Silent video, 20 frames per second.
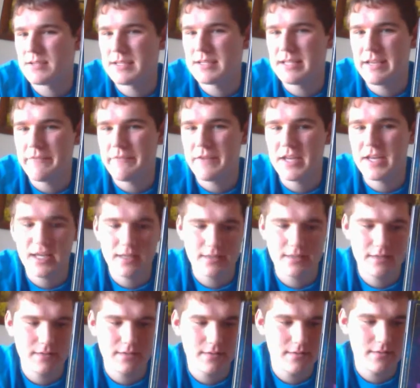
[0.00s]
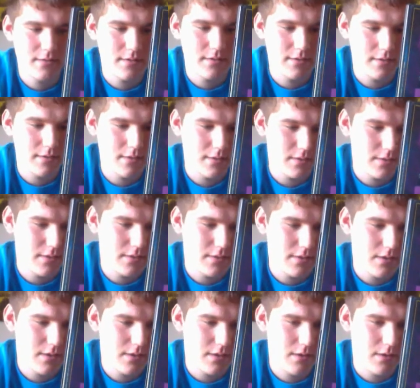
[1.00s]
to DVDs.
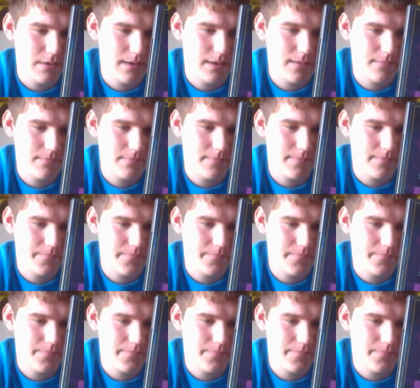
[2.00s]
Oh well.